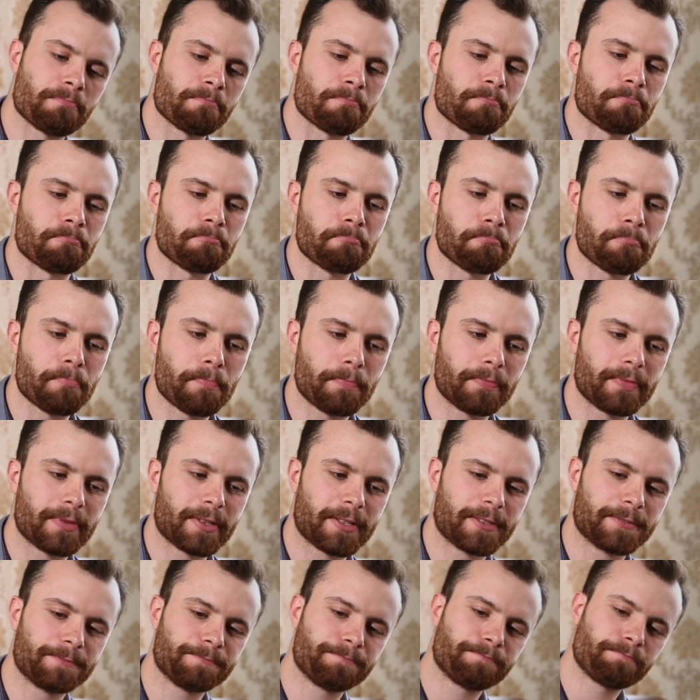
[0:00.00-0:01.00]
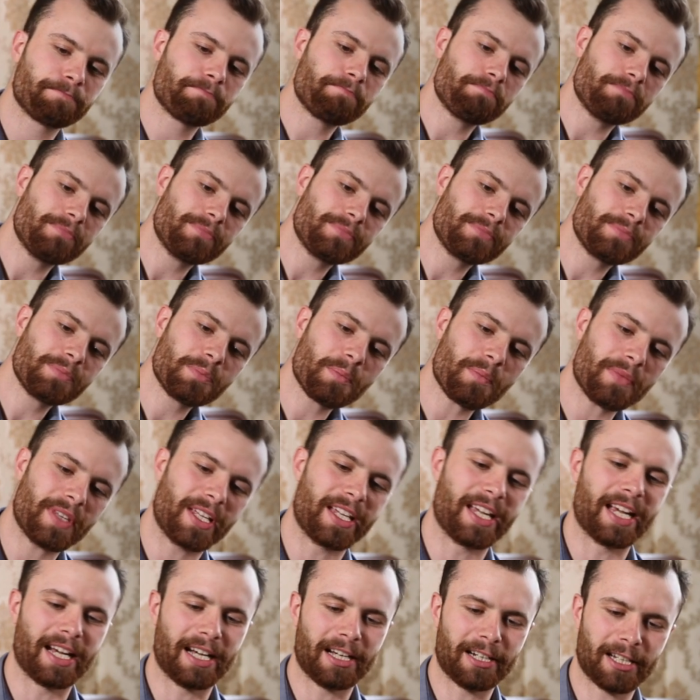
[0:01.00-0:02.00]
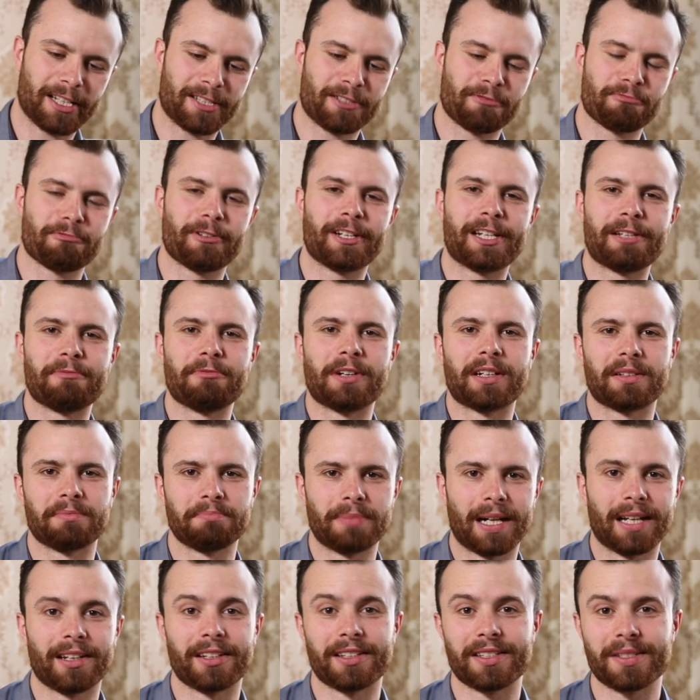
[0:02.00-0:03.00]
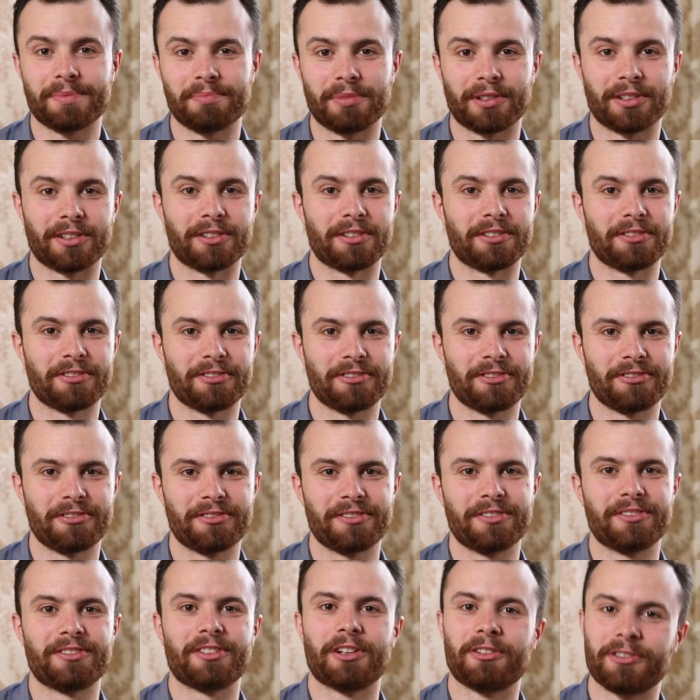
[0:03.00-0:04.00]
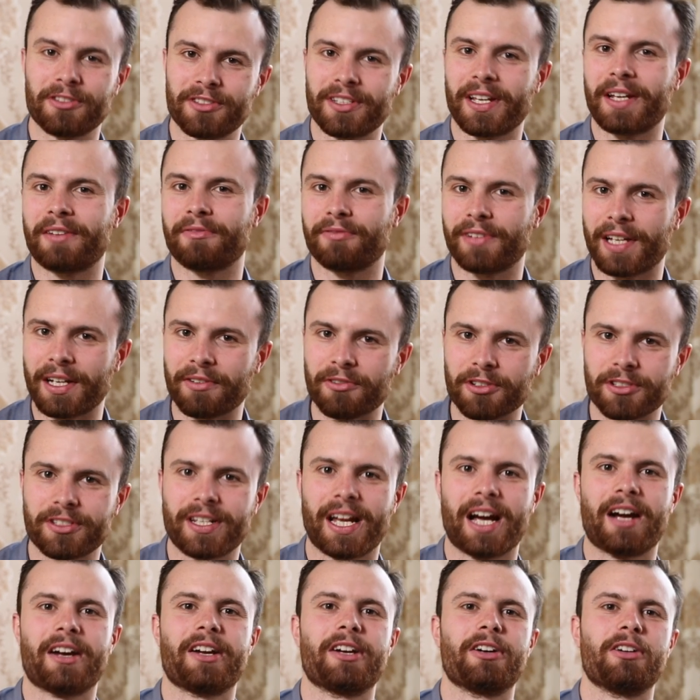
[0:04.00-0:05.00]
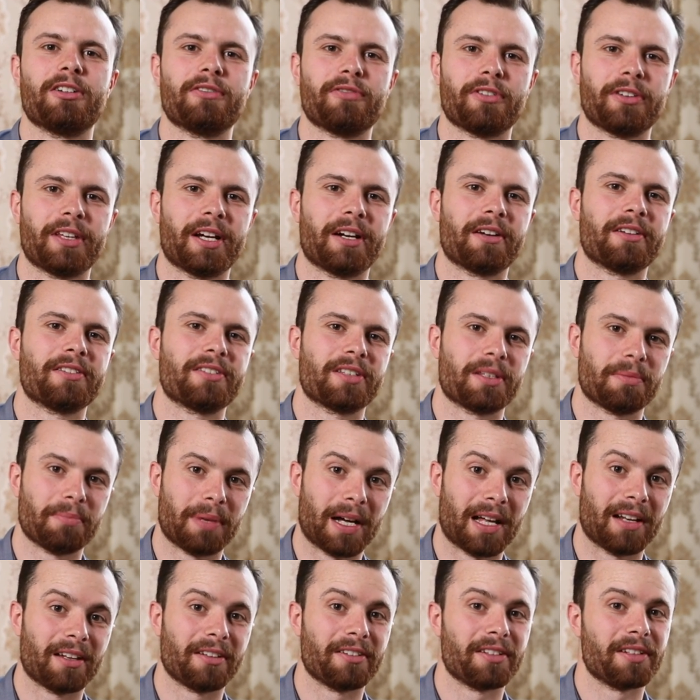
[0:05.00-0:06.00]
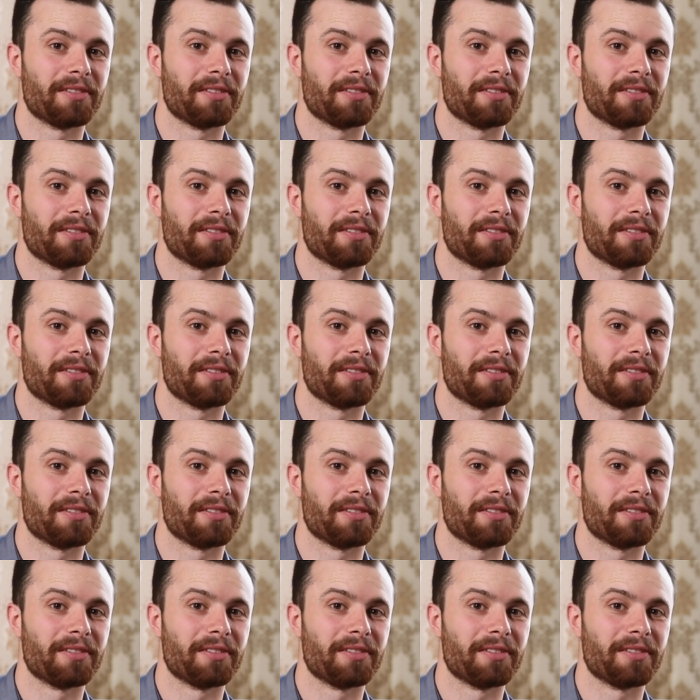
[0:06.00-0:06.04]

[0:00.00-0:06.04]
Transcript: Mm. Yeah, and that's really well balanced because those same flavors carry over there into the palate.